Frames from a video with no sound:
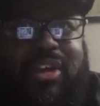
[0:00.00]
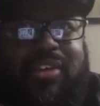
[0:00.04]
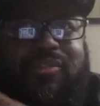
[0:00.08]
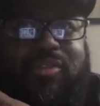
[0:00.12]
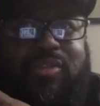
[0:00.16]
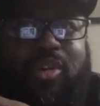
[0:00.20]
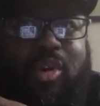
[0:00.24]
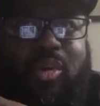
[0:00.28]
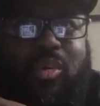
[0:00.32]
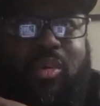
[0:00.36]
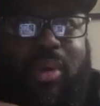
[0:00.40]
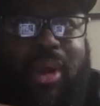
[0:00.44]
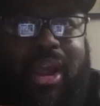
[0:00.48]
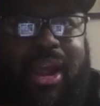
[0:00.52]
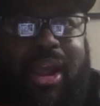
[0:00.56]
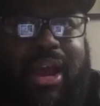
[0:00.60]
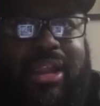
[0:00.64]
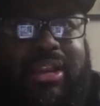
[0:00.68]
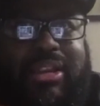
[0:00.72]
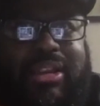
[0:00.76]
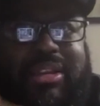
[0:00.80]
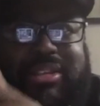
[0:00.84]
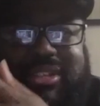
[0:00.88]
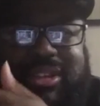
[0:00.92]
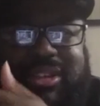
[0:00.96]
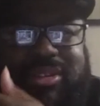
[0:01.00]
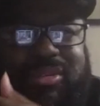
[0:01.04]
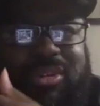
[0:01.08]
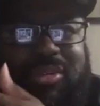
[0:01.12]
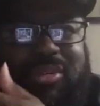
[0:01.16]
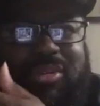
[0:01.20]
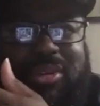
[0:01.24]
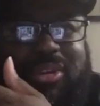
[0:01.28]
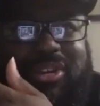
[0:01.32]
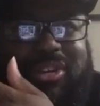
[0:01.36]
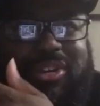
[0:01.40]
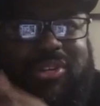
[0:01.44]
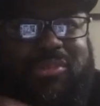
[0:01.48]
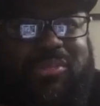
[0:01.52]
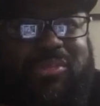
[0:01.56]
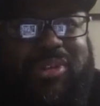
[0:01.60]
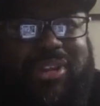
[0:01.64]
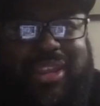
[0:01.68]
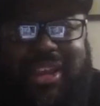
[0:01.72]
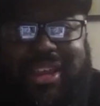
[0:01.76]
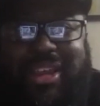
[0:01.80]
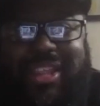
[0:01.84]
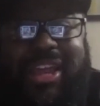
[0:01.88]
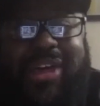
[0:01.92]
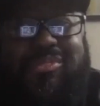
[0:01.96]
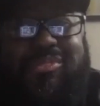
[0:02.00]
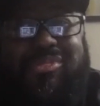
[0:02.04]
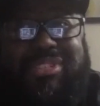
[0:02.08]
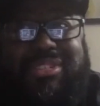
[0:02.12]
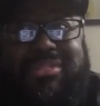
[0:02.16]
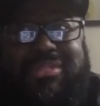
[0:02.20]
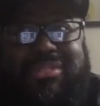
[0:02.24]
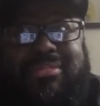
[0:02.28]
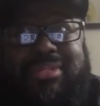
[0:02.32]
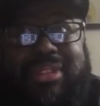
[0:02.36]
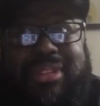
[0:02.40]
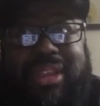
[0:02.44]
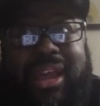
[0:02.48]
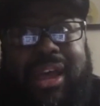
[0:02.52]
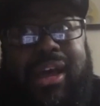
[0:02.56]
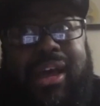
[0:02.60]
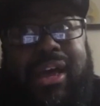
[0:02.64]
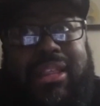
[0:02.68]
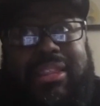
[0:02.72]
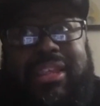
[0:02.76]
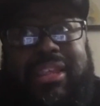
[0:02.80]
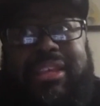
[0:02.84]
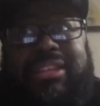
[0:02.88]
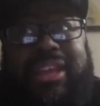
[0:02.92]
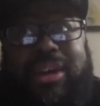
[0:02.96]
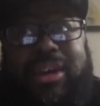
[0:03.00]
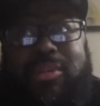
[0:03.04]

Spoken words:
for a while and see what we do. But yeah, I think